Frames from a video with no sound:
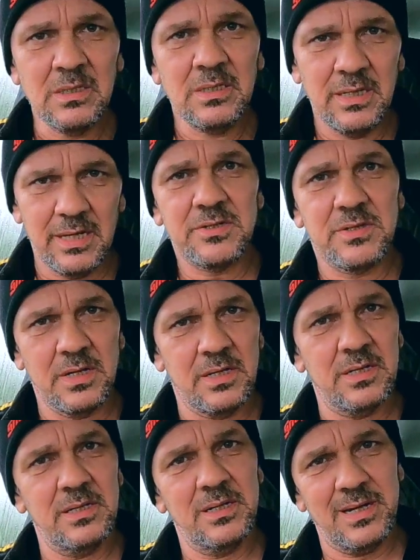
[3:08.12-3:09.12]
yes,
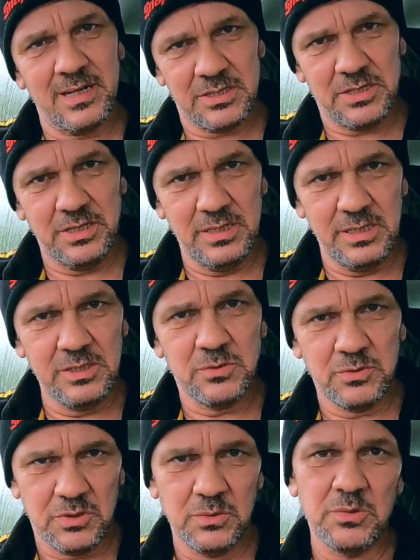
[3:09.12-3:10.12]
that actually needs
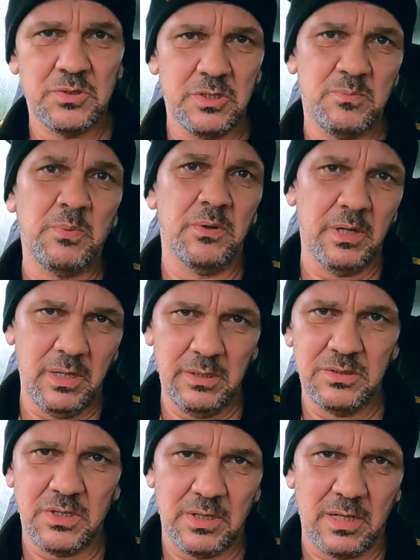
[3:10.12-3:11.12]
resources putting
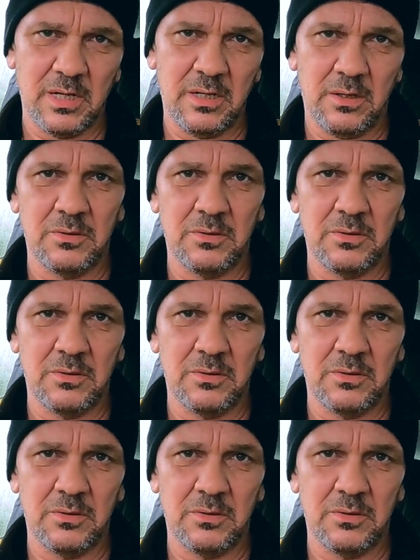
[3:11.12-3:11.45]
into that